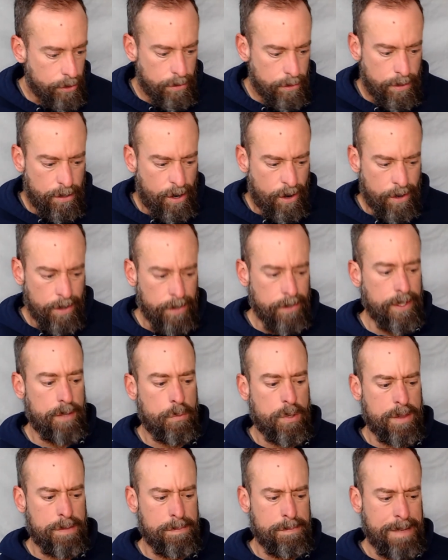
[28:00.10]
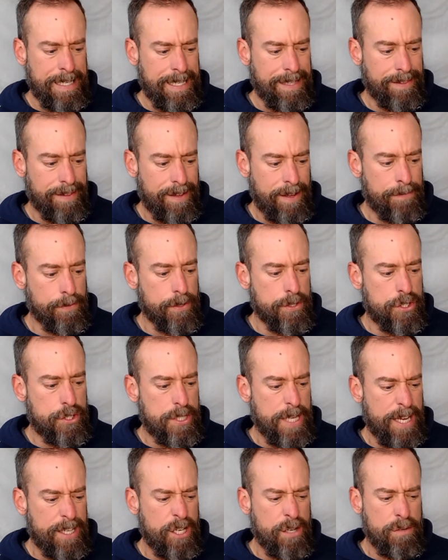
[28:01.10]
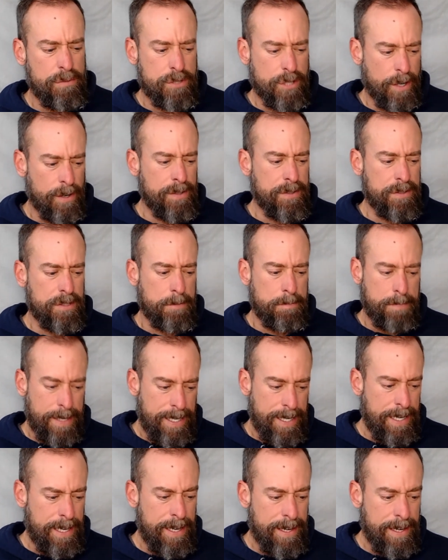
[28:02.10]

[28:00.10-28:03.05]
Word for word: a harlot with many lovers, yet you turn to me,